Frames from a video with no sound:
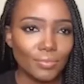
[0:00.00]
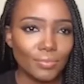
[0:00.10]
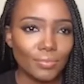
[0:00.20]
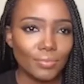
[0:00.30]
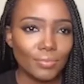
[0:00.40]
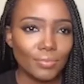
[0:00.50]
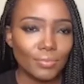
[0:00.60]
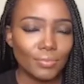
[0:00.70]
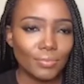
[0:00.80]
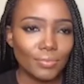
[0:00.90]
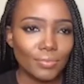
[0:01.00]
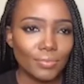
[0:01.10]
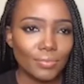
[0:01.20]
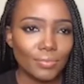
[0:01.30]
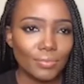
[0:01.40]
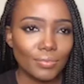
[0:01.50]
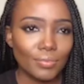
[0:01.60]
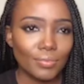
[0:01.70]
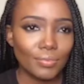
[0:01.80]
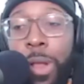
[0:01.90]
get a film where you go,
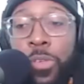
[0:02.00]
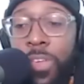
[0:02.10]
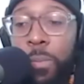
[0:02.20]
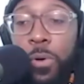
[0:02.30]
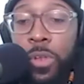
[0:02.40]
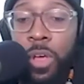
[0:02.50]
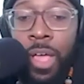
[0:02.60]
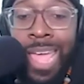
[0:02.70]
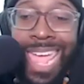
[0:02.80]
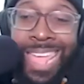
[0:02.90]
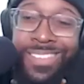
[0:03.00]
whether it blows up or not,